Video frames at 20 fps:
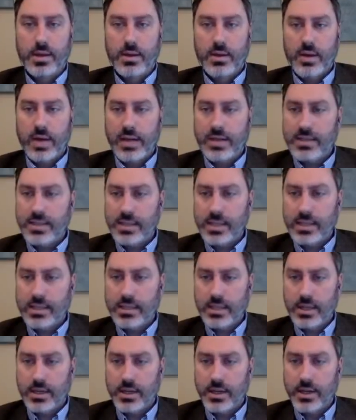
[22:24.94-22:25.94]
Well, that's that's
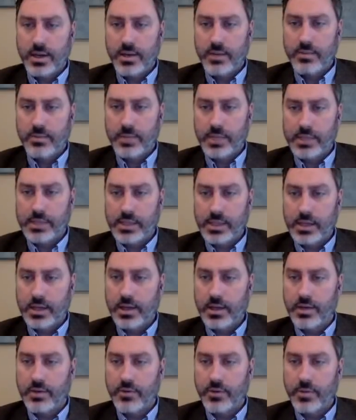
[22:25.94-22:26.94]
a lot of good. That's a lot of
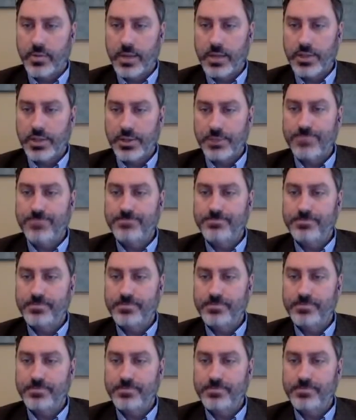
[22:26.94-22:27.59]
good information.